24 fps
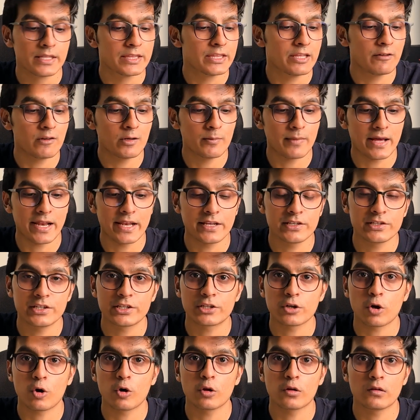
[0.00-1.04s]
They will manage
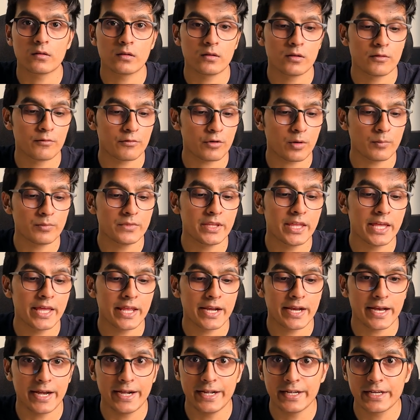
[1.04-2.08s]
it all from
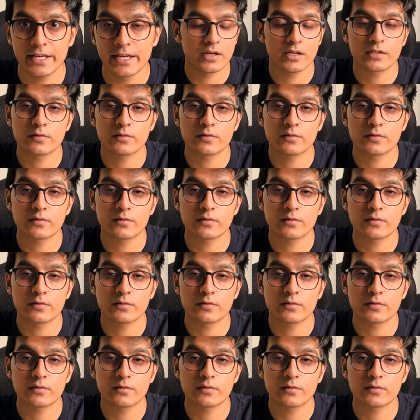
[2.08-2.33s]
their end.